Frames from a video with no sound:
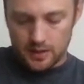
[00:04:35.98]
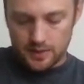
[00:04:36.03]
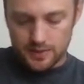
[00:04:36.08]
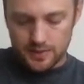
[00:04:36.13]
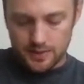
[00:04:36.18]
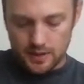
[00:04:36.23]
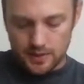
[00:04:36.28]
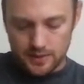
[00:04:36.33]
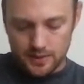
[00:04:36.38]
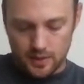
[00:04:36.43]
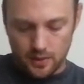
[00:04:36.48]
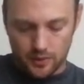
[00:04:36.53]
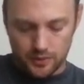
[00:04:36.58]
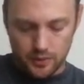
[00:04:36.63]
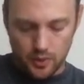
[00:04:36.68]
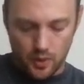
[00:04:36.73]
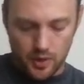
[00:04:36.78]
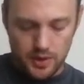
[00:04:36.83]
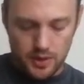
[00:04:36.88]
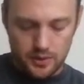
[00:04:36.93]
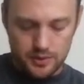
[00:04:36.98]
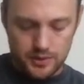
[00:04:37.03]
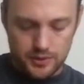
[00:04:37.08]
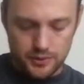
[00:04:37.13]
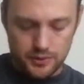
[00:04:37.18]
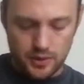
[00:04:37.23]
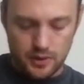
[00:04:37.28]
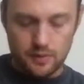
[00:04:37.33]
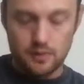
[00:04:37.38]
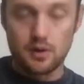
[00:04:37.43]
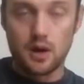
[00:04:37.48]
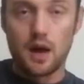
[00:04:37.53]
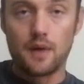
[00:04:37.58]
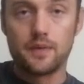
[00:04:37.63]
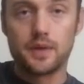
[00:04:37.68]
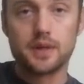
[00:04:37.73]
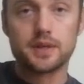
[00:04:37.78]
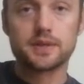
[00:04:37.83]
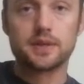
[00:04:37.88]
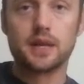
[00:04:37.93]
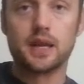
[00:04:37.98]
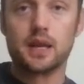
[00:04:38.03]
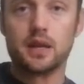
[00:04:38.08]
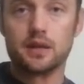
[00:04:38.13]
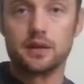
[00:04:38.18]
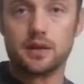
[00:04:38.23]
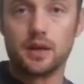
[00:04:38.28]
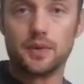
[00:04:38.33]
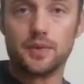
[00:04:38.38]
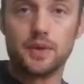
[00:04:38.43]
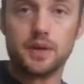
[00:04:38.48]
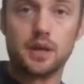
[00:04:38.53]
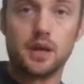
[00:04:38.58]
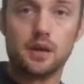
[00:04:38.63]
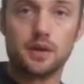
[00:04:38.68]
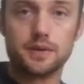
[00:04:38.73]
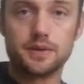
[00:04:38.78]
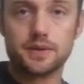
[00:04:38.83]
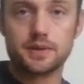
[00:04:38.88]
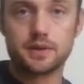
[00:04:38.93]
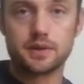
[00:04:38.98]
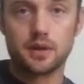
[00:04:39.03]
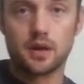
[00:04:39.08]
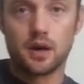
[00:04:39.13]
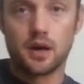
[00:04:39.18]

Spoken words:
Since I was going to use discrete graphics and nothing else,